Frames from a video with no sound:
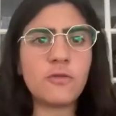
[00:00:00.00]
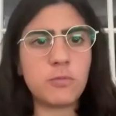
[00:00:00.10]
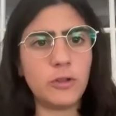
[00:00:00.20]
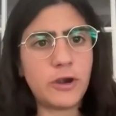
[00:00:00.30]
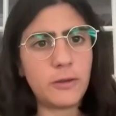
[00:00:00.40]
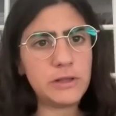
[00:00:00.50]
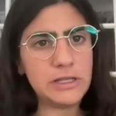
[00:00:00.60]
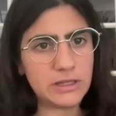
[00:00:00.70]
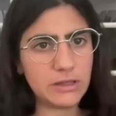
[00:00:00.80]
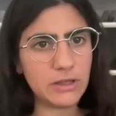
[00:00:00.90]
of
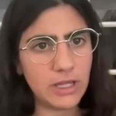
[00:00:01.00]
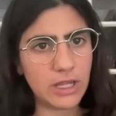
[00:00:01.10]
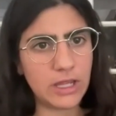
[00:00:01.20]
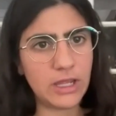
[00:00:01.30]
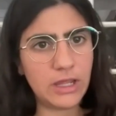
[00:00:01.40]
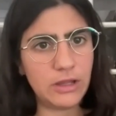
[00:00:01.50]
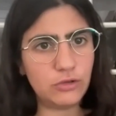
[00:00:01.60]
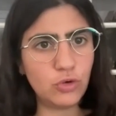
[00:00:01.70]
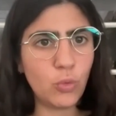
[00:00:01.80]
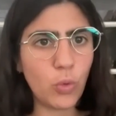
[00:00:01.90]
vulnerability
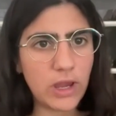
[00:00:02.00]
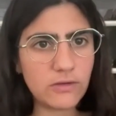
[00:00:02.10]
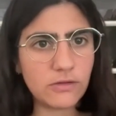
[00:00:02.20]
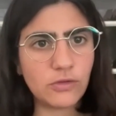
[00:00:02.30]
two ways.